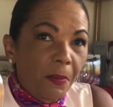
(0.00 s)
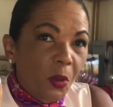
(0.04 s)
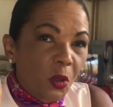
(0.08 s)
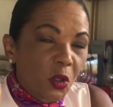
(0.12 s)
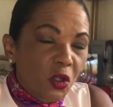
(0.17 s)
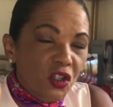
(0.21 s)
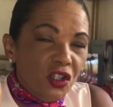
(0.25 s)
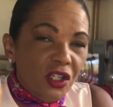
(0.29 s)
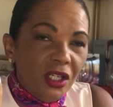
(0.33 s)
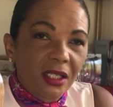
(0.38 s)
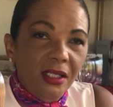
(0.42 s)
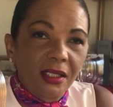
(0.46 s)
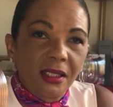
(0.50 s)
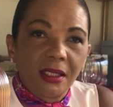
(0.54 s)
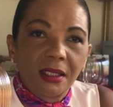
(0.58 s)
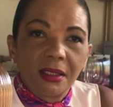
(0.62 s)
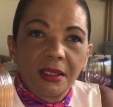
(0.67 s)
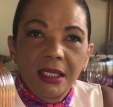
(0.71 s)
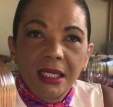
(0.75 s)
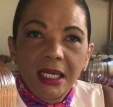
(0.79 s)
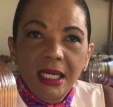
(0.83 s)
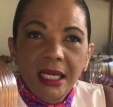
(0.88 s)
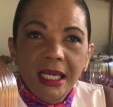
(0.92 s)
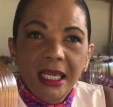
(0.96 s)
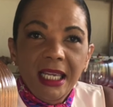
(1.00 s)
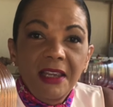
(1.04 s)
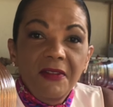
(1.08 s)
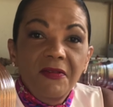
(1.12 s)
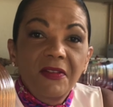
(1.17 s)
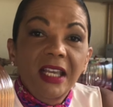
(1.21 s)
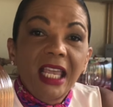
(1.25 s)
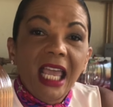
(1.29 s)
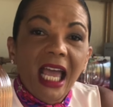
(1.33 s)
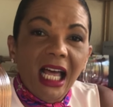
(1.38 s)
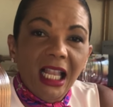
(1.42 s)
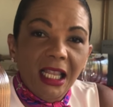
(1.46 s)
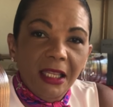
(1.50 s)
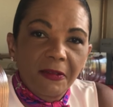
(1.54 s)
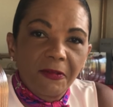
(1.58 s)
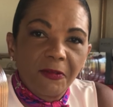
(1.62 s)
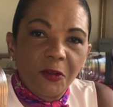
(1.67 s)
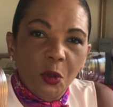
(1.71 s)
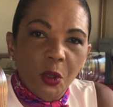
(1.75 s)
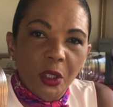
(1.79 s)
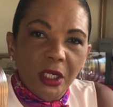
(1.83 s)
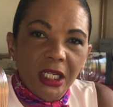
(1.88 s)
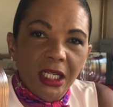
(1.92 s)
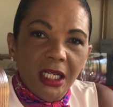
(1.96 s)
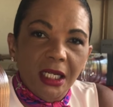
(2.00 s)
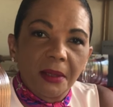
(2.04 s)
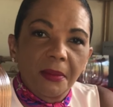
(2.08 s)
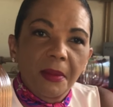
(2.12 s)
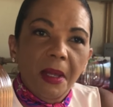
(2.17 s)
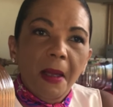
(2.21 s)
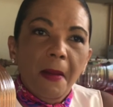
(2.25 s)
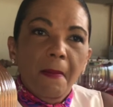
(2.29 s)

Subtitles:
Portugal, even California.